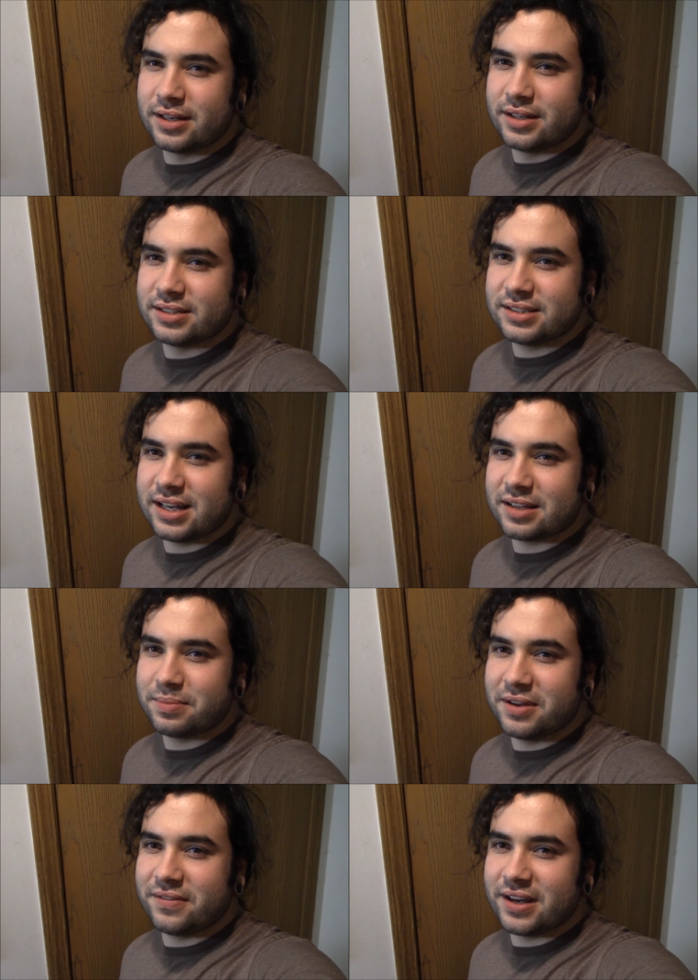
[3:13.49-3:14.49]
He just
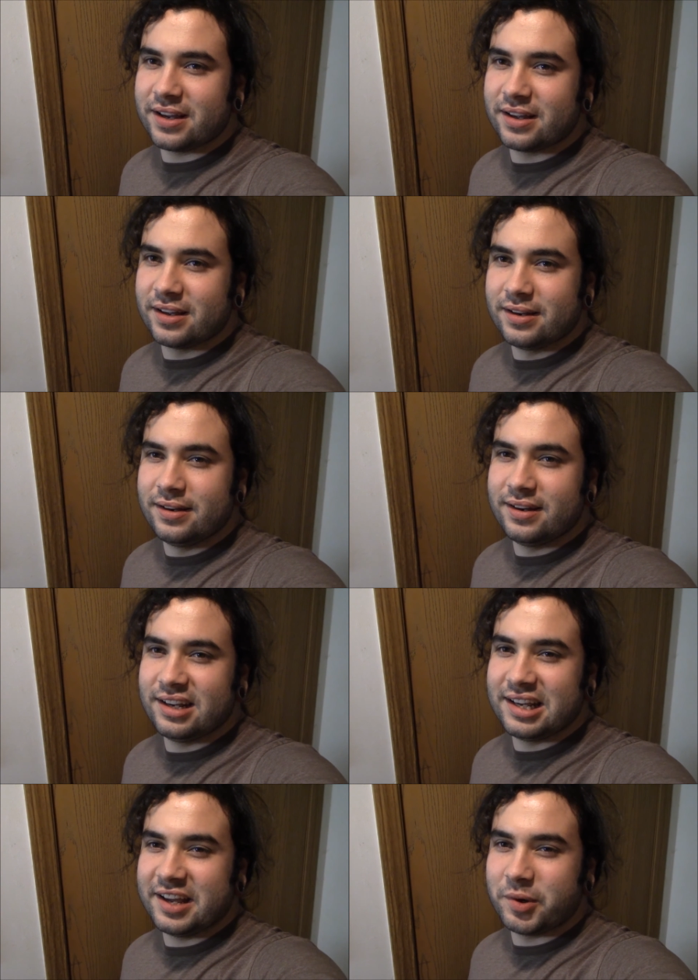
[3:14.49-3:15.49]
asked me if I
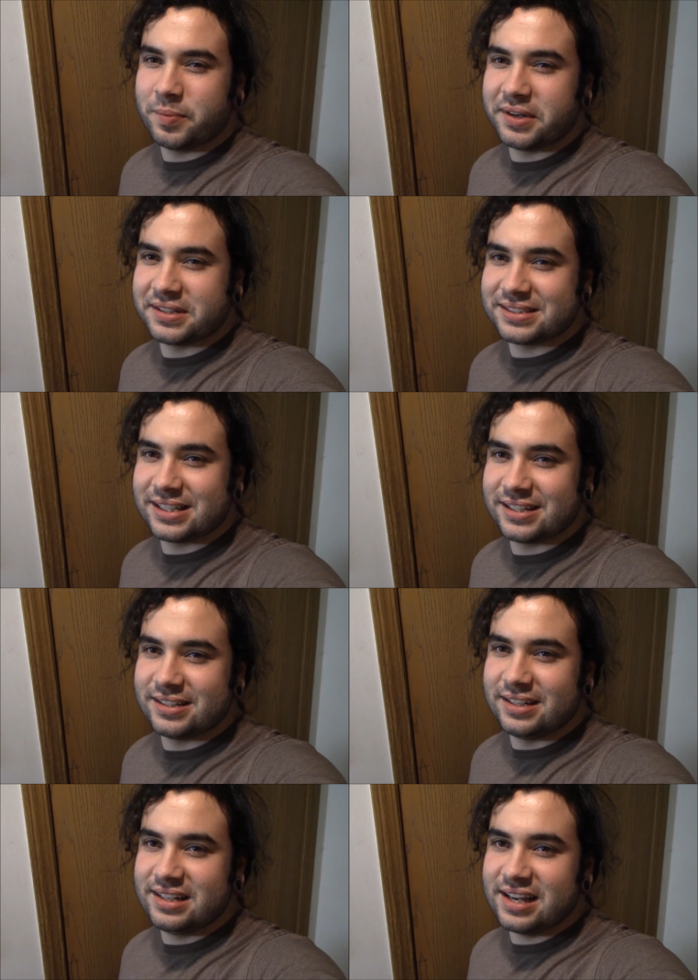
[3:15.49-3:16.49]
needed any help and I
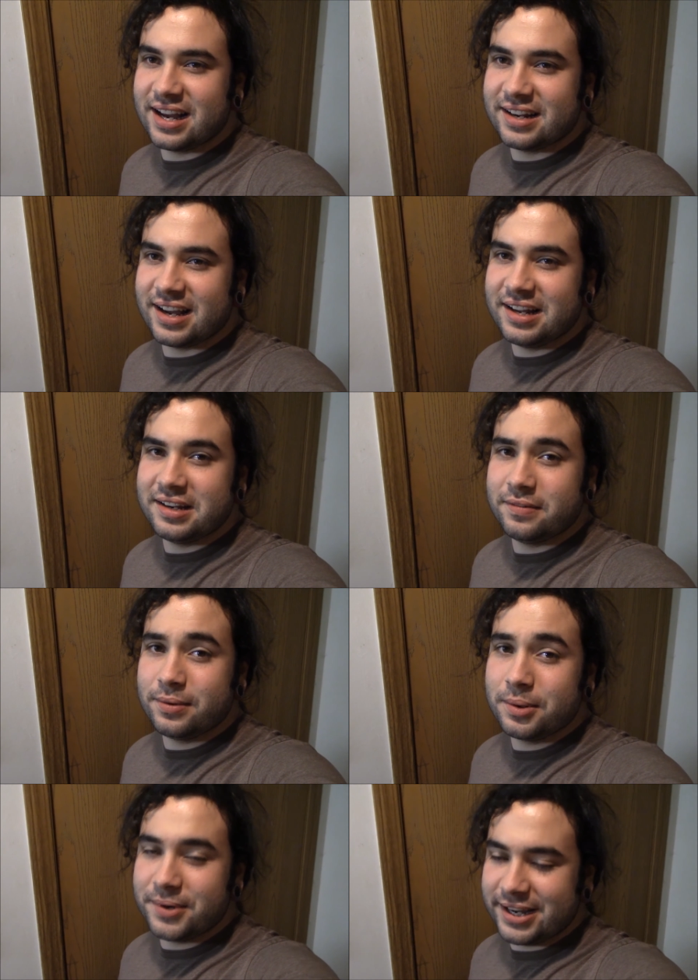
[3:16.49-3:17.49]
said, kinda, I need a
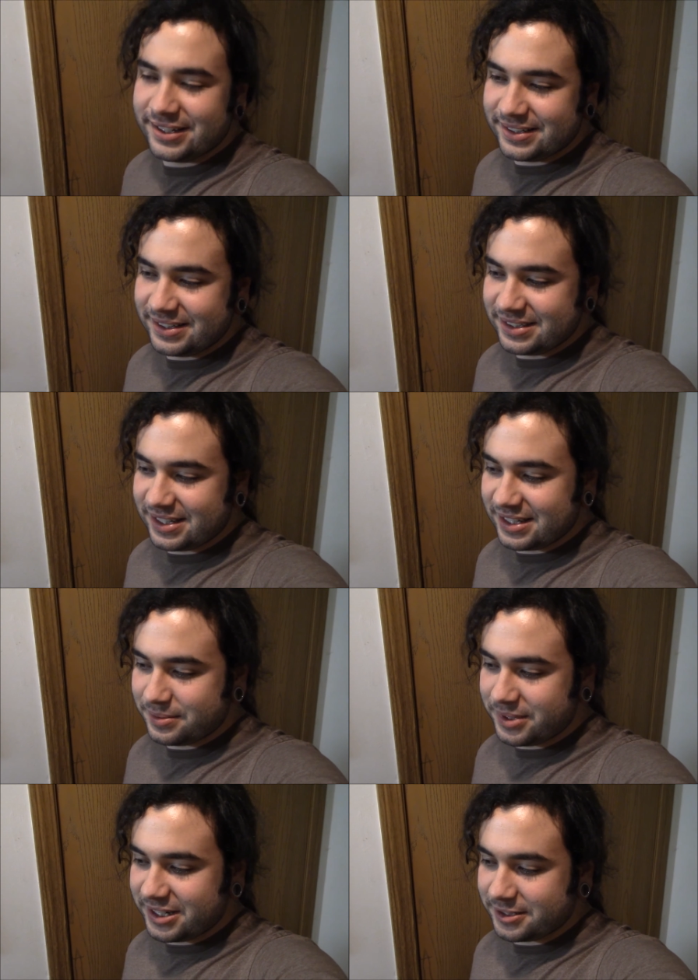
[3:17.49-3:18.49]
four-way. And he
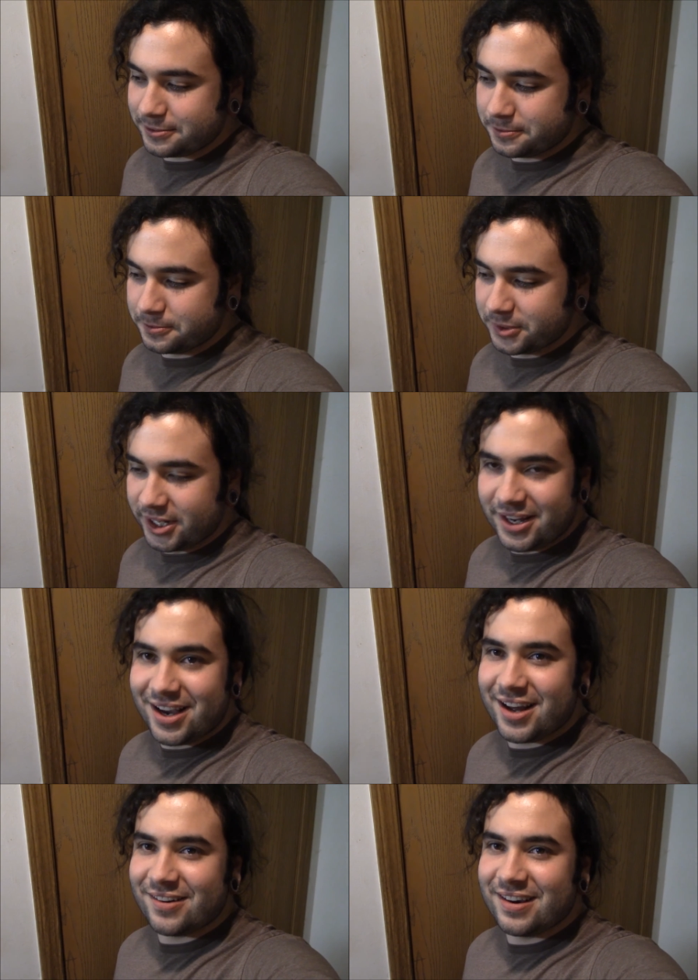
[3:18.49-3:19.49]
said, well,
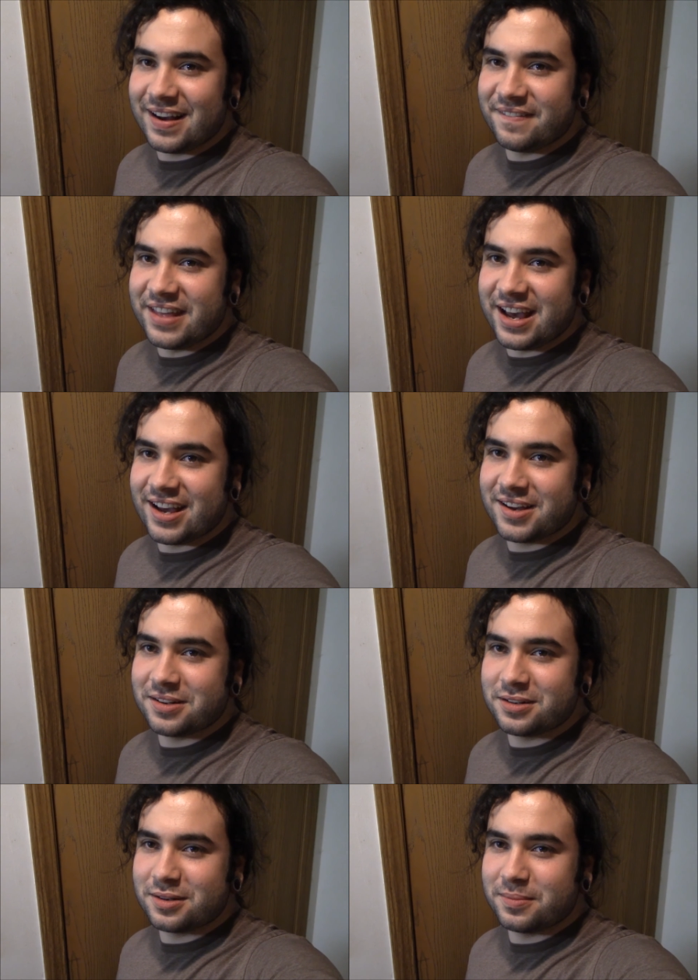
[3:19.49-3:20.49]
I don't have that.
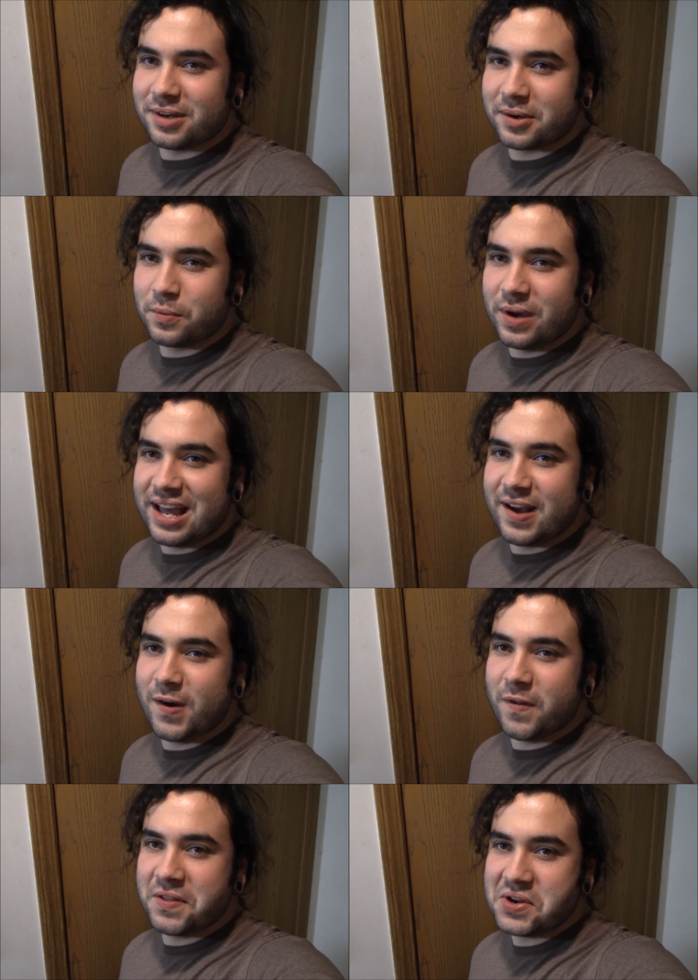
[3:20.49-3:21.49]
I'm like,
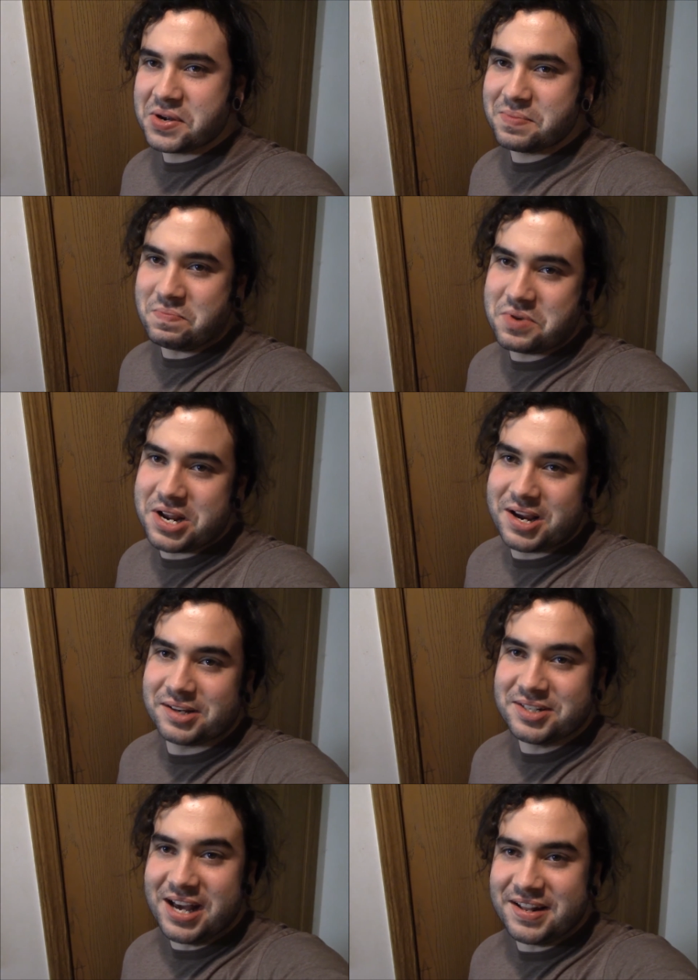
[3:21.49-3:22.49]
well, then
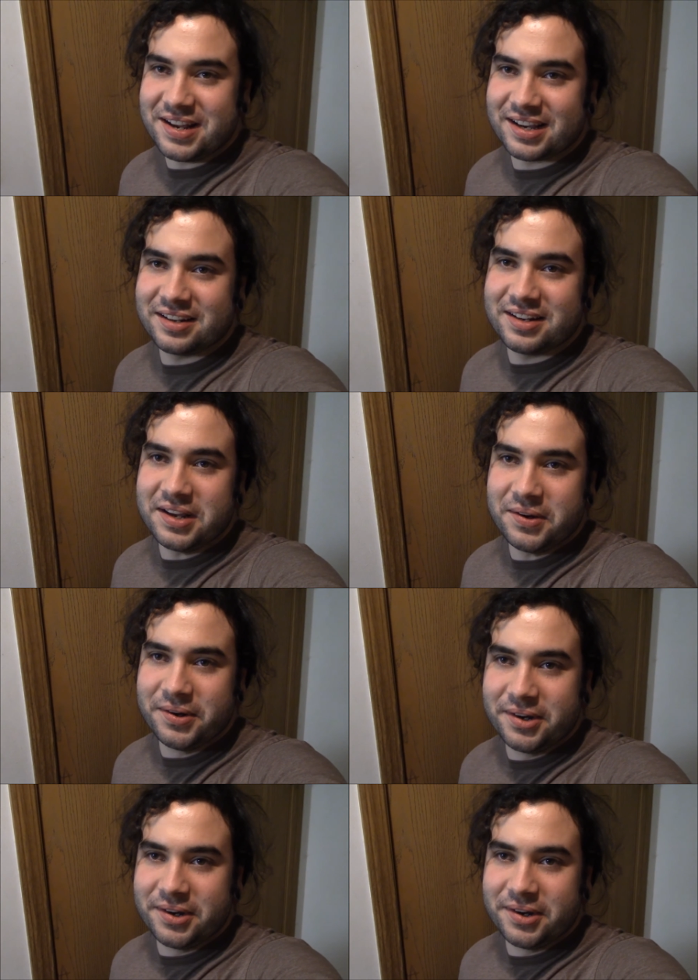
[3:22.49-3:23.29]
there's nothing I can do.